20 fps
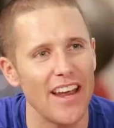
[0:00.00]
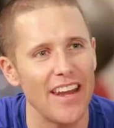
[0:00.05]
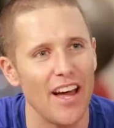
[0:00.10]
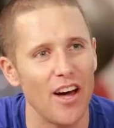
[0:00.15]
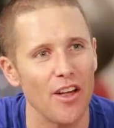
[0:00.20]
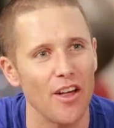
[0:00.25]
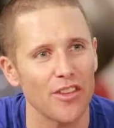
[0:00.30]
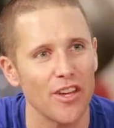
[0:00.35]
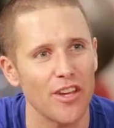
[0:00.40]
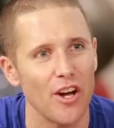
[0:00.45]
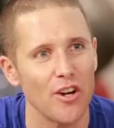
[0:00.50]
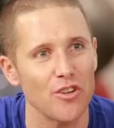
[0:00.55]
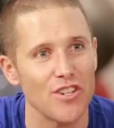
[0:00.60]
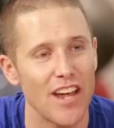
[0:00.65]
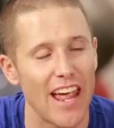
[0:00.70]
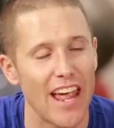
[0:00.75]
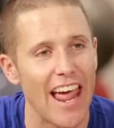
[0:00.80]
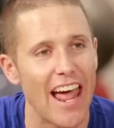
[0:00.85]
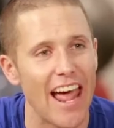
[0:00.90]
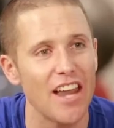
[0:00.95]
the aid of
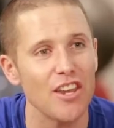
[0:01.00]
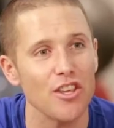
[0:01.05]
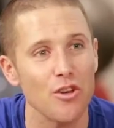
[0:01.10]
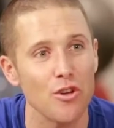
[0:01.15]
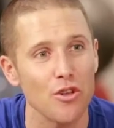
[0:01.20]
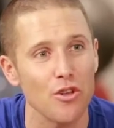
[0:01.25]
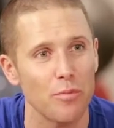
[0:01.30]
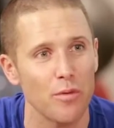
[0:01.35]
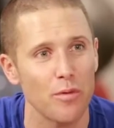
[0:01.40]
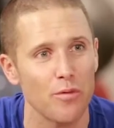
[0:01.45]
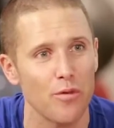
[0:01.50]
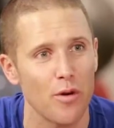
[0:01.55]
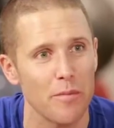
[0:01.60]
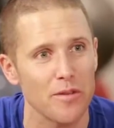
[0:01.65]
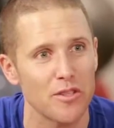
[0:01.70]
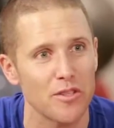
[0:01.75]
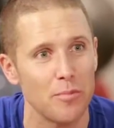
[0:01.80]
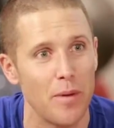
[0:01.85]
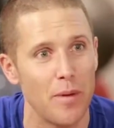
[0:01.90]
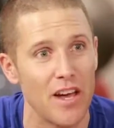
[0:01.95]
Brett Klika,
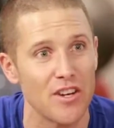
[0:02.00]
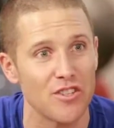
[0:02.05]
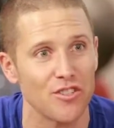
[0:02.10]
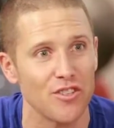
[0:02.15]
who is an ACE